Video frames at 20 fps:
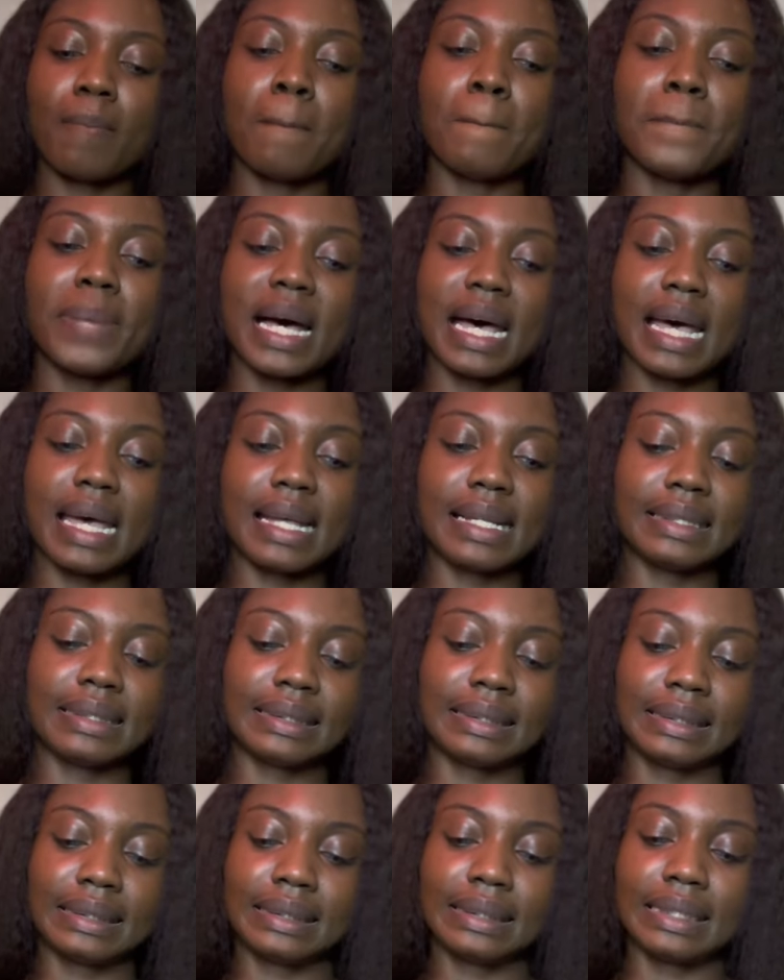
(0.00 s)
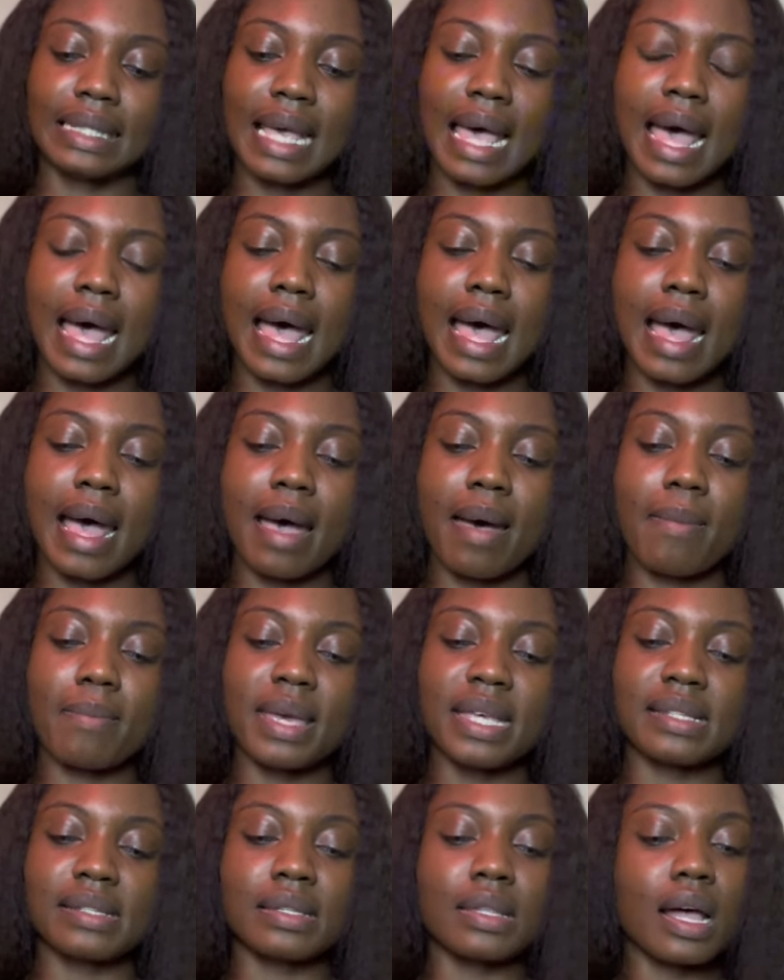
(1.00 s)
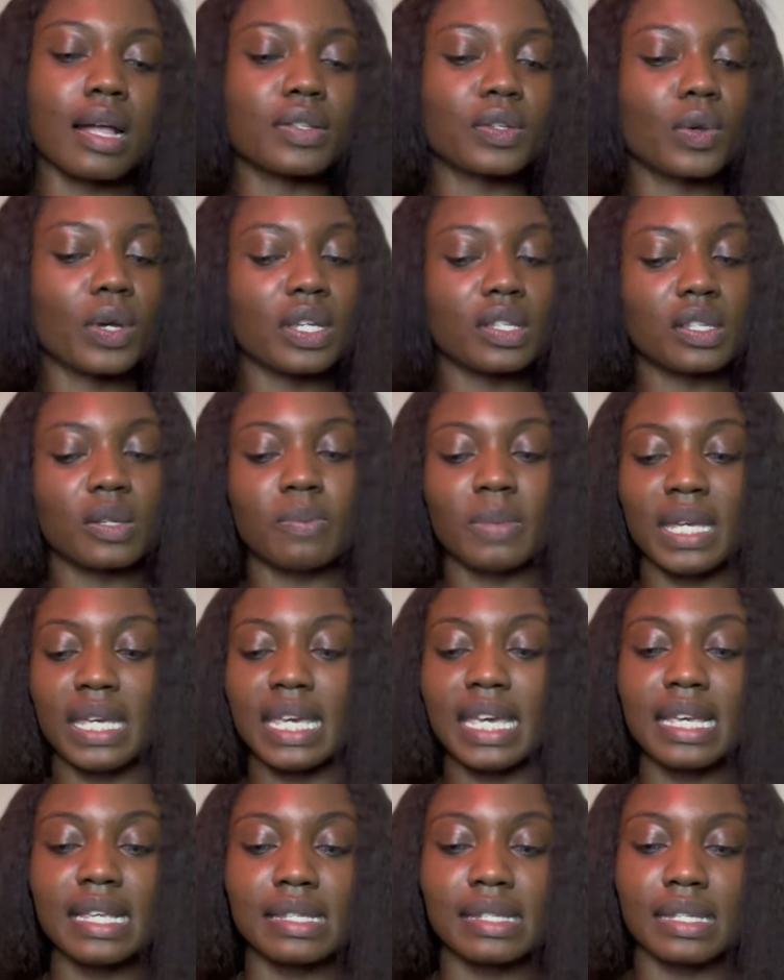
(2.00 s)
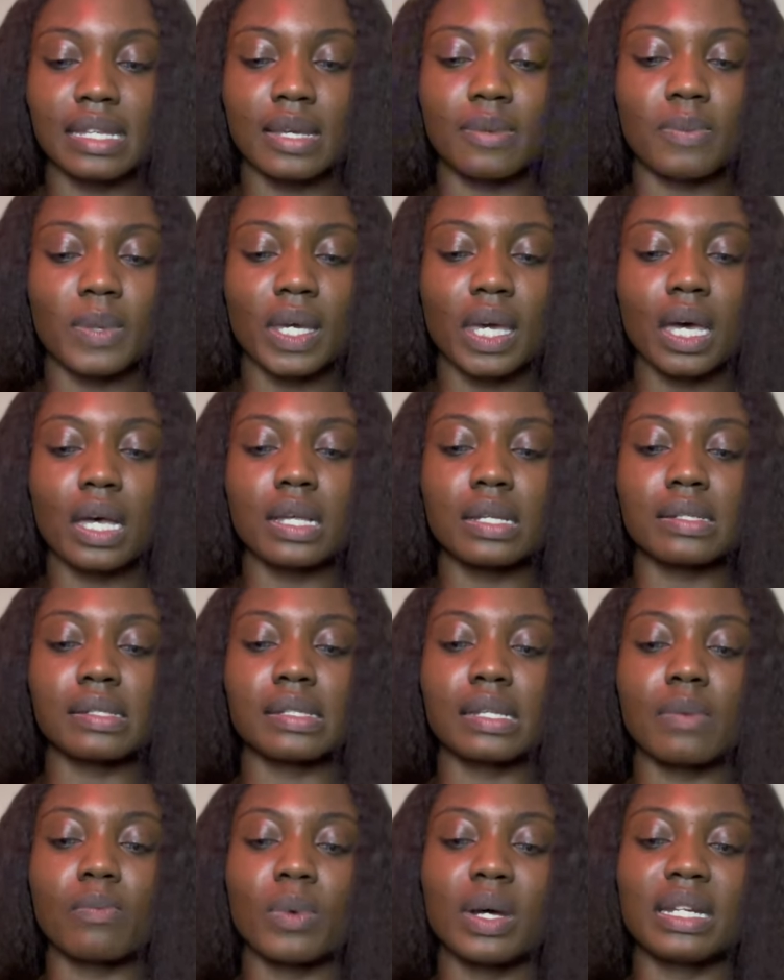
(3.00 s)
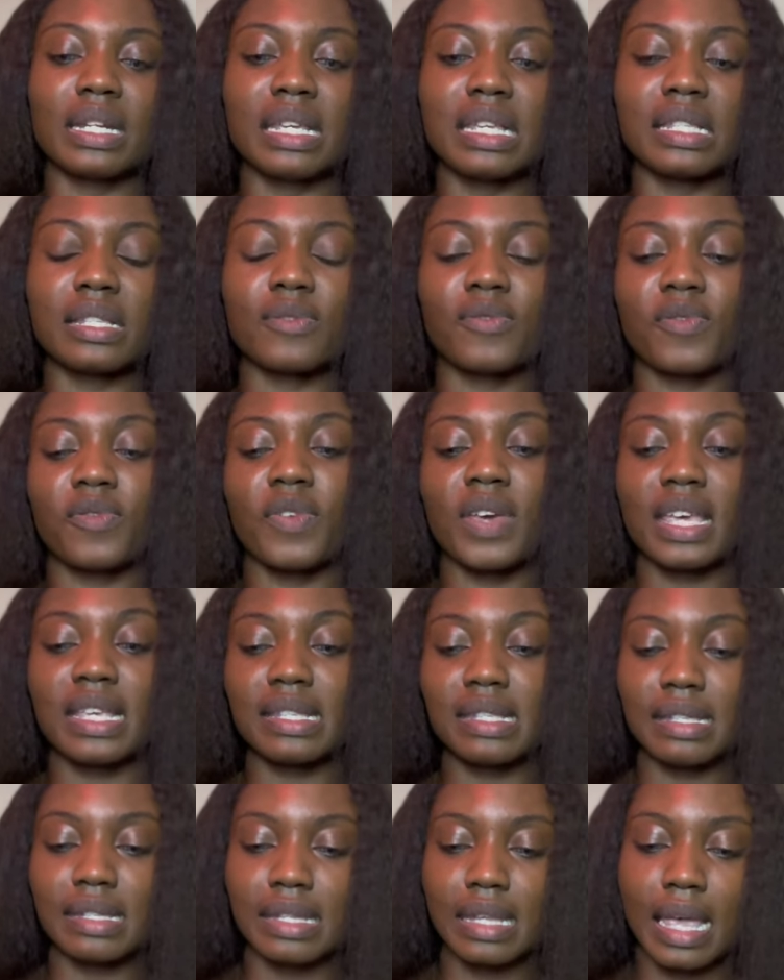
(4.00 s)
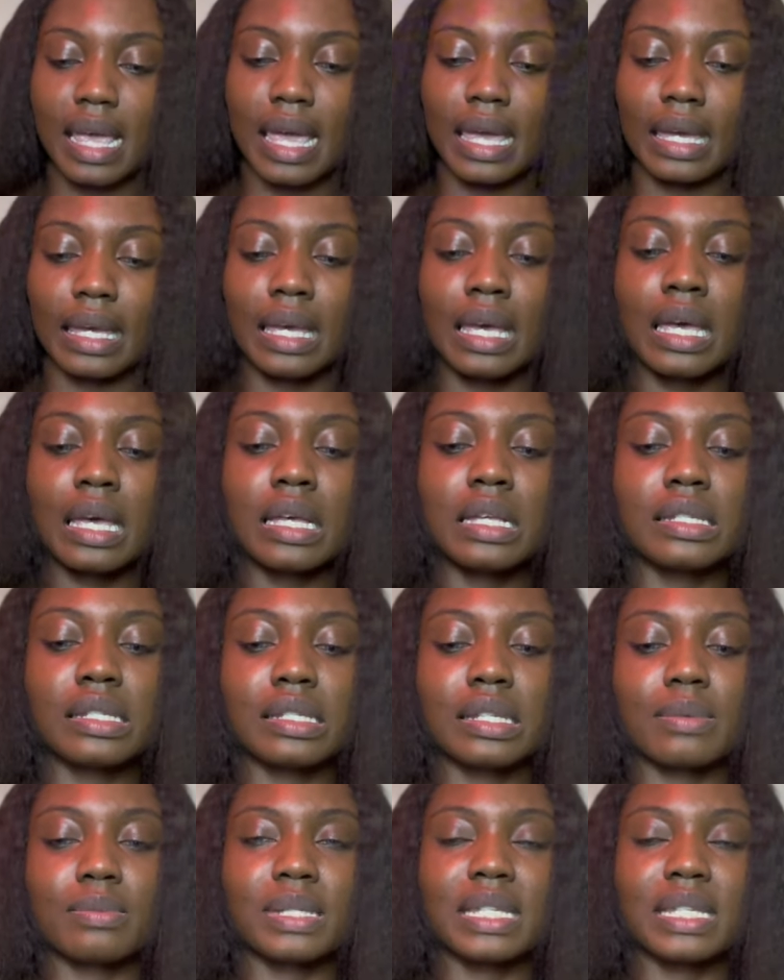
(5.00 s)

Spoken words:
but it's not going to be easy because someone is facing some